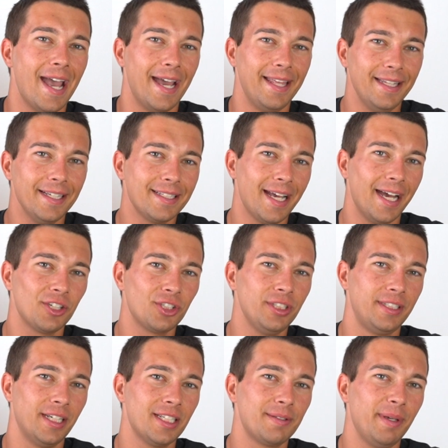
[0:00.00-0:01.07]
And this
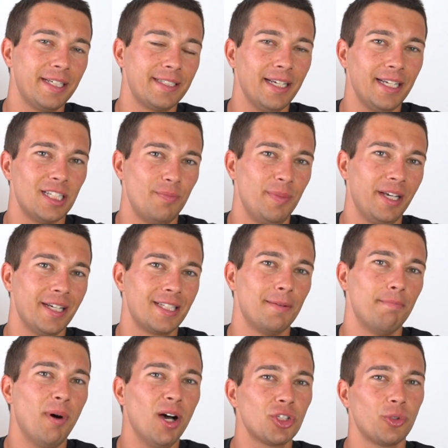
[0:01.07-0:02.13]
actually does make sense because the
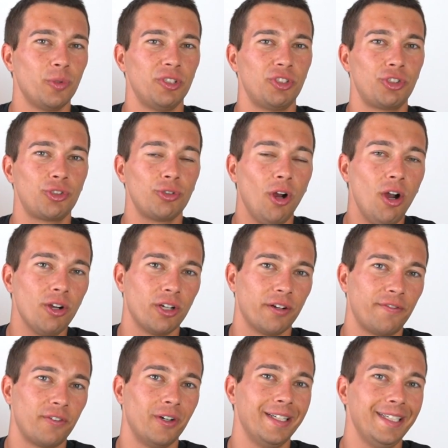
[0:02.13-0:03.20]
muscle is stronger
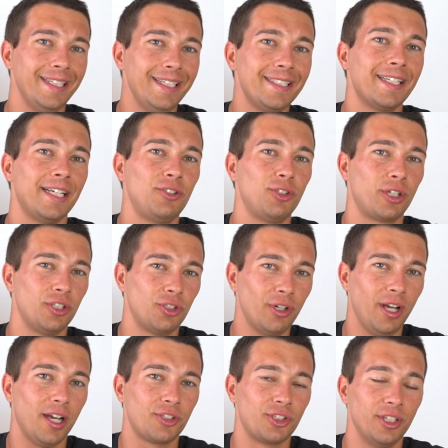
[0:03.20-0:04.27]
for an eccentric
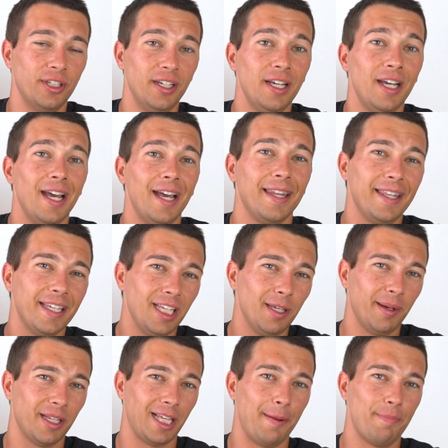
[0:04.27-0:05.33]
contraction. Thinking
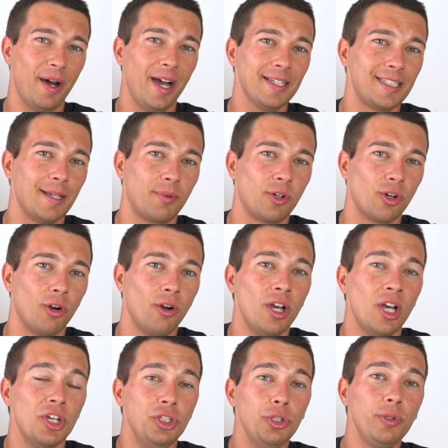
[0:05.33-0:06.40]
about that bicep curl,
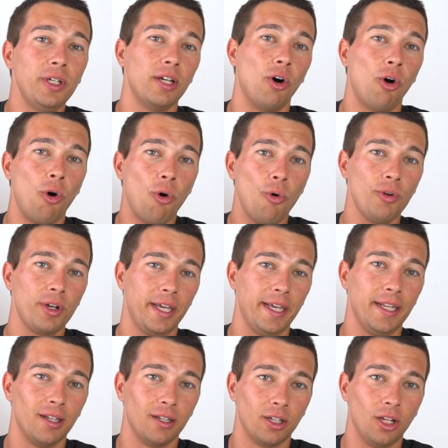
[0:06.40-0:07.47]
you can hold
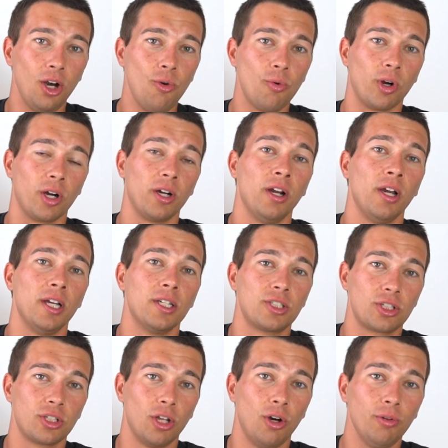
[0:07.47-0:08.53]
and lower
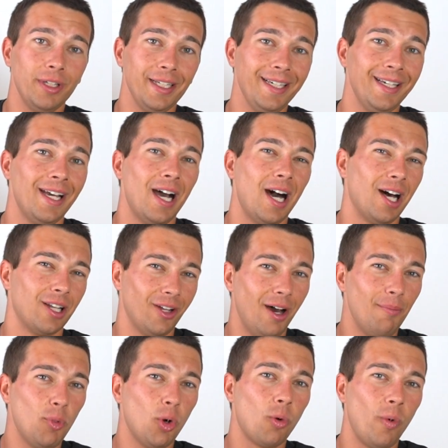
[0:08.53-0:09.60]
slowly a
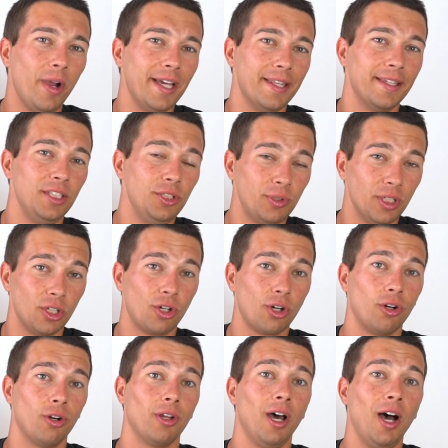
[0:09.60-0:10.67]
lot more weight than you can
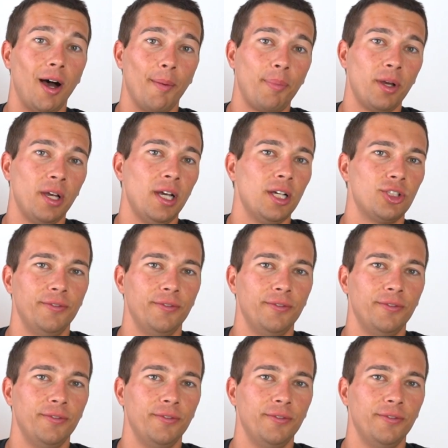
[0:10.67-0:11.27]
curl up.